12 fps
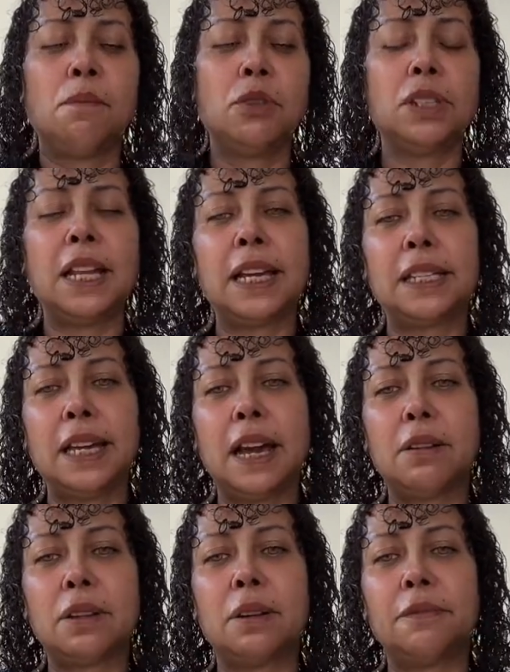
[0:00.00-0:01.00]
Most likely
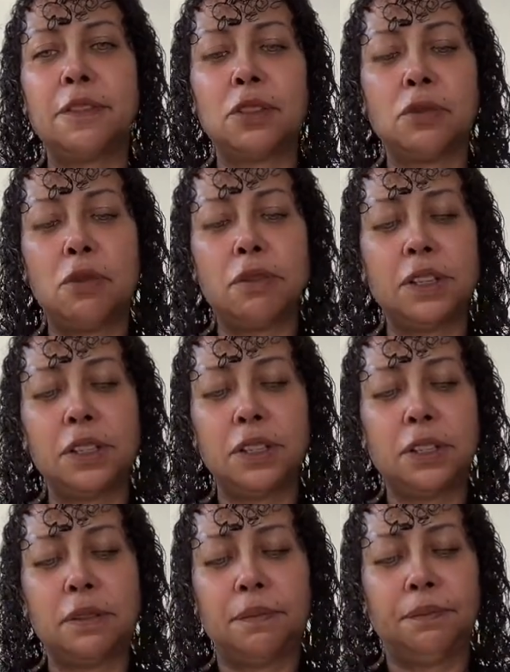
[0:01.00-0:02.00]
outcome for
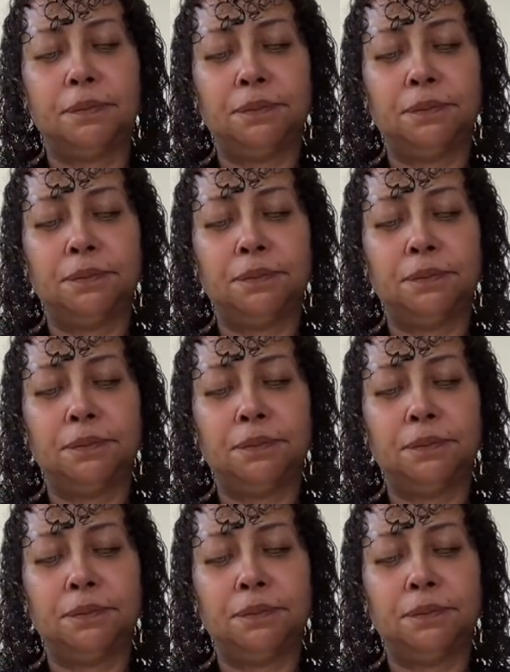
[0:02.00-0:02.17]
Taurus.